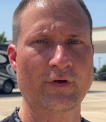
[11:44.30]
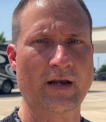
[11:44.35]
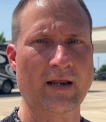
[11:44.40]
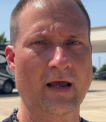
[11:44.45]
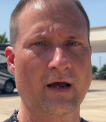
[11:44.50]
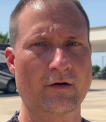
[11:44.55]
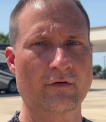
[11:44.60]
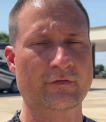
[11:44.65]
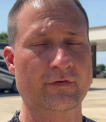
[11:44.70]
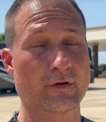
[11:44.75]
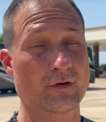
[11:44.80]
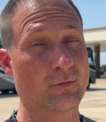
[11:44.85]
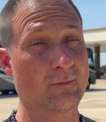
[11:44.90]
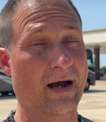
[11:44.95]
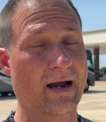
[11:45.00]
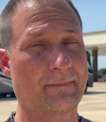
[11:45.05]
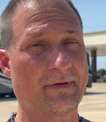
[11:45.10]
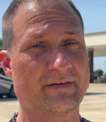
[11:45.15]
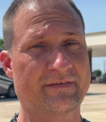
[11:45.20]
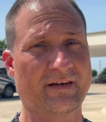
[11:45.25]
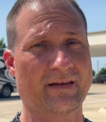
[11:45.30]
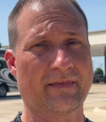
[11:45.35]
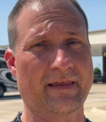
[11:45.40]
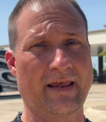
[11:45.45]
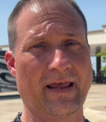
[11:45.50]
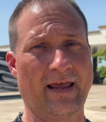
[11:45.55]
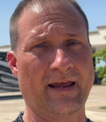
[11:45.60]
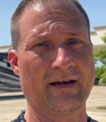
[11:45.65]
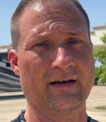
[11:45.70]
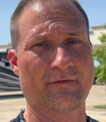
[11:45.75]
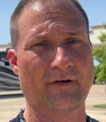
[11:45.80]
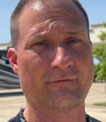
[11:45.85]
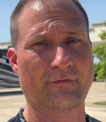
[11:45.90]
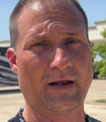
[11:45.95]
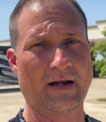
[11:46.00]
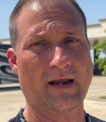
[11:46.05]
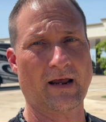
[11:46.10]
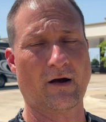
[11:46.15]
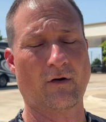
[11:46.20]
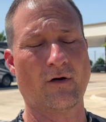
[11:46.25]
videos. So you might be seeing the end of a
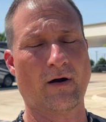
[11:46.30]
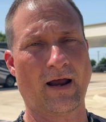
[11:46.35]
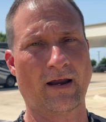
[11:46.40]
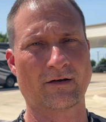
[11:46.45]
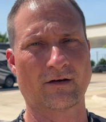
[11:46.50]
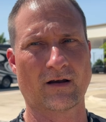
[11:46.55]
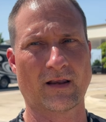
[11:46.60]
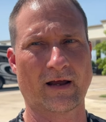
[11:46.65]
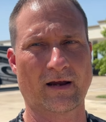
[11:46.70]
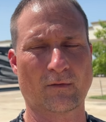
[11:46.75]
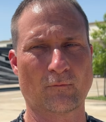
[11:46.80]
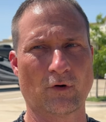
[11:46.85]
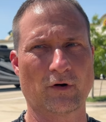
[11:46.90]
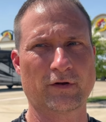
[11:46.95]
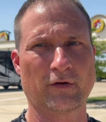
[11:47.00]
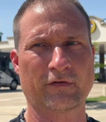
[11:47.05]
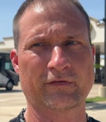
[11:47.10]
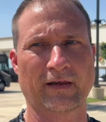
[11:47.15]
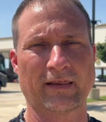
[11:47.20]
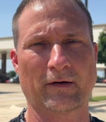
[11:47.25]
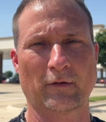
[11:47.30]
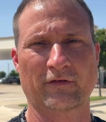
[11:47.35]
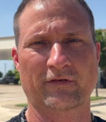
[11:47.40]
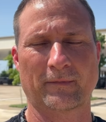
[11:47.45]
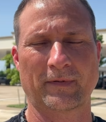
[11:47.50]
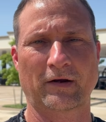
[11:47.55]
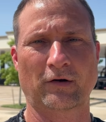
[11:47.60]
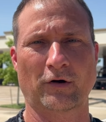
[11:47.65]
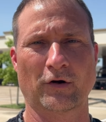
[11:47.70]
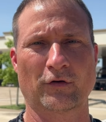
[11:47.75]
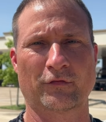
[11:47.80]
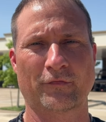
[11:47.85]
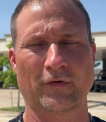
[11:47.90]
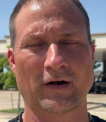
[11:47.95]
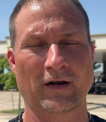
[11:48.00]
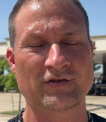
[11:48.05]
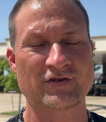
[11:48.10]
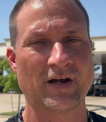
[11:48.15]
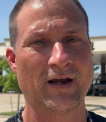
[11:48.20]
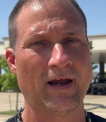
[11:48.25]
video and you're like, well, you said there was gonna be cruise
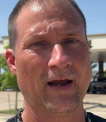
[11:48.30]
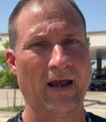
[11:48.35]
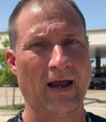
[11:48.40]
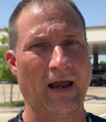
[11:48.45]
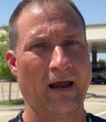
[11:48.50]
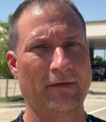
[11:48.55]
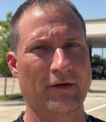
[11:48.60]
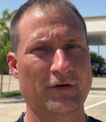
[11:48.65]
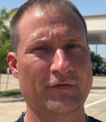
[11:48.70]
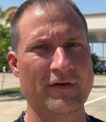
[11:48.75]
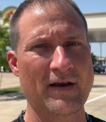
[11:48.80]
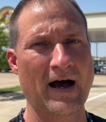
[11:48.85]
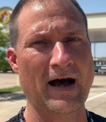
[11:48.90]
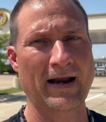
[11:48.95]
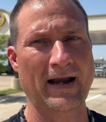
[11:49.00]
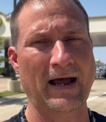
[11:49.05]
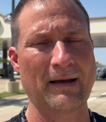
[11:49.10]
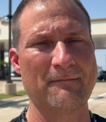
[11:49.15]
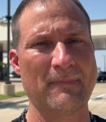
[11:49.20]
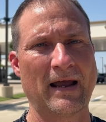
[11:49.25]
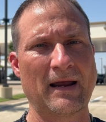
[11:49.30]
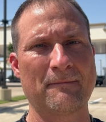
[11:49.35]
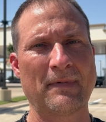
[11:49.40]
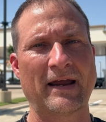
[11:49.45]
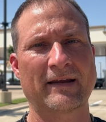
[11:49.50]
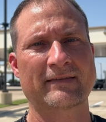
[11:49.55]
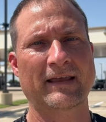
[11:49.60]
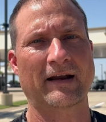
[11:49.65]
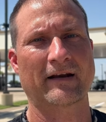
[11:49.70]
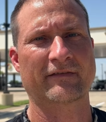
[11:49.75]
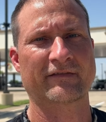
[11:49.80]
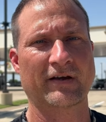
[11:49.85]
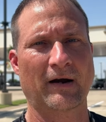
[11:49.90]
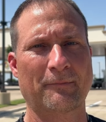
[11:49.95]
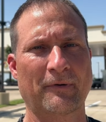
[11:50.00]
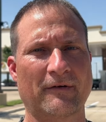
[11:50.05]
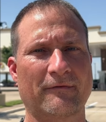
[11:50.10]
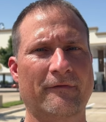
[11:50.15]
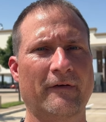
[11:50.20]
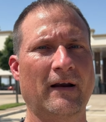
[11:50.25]
footage and there's not. I may make that a
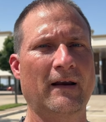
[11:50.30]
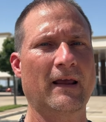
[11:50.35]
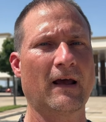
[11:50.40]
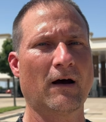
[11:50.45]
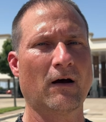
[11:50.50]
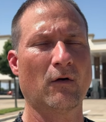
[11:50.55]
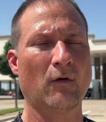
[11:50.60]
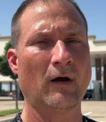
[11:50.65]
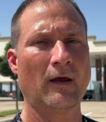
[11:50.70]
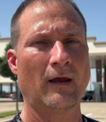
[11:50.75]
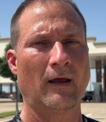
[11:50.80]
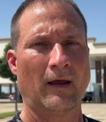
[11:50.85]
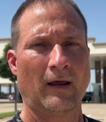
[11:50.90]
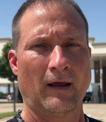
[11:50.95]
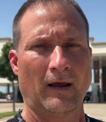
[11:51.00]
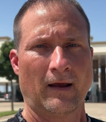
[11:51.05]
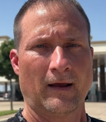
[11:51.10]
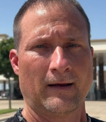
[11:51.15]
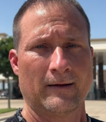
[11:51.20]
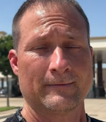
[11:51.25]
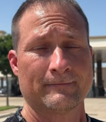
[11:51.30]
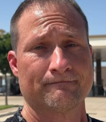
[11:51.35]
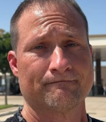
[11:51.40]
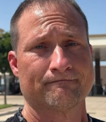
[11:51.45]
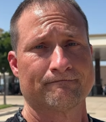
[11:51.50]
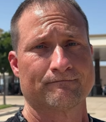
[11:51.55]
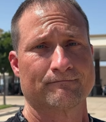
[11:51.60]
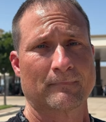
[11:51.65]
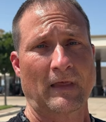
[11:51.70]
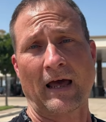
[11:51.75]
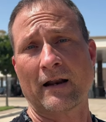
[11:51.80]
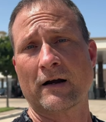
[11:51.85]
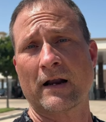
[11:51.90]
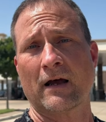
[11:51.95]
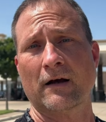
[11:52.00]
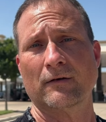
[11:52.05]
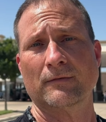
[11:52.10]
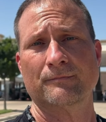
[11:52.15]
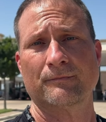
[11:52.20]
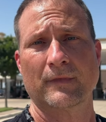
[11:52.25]
separate video. I don't
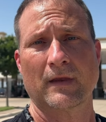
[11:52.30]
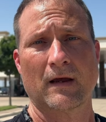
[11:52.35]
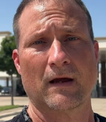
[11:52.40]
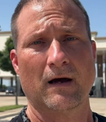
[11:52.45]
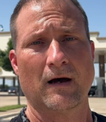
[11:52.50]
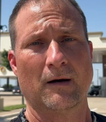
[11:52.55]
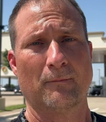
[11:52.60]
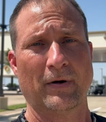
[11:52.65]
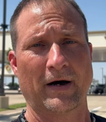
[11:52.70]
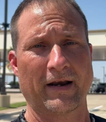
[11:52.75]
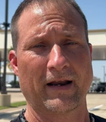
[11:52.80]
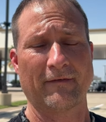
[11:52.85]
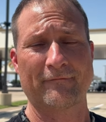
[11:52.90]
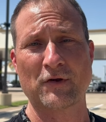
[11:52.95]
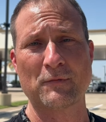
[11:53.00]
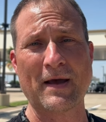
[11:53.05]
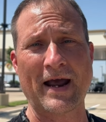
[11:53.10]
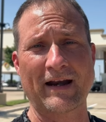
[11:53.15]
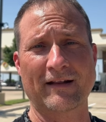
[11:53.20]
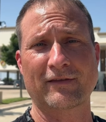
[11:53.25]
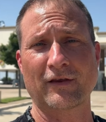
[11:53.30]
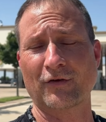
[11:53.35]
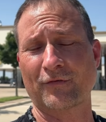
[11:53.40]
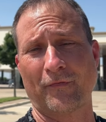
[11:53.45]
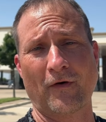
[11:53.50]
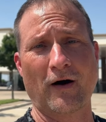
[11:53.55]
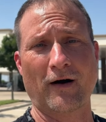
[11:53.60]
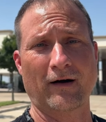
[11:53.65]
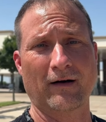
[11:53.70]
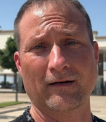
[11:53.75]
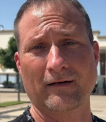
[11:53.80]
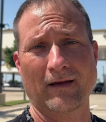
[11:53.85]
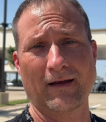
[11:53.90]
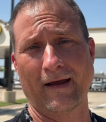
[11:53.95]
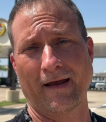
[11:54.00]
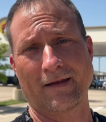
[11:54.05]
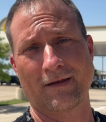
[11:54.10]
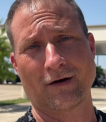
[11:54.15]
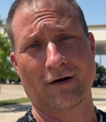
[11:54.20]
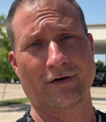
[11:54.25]
know. But if you made it this far,
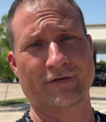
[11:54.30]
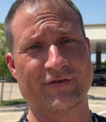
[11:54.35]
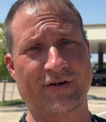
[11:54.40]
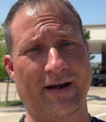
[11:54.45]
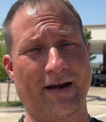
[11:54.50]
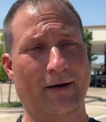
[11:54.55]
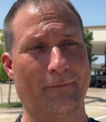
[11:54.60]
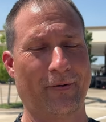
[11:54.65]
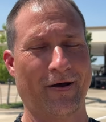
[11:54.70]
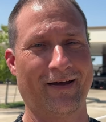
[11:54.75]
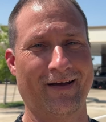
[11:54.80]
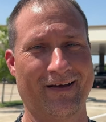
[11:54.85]
uh, you're a champ.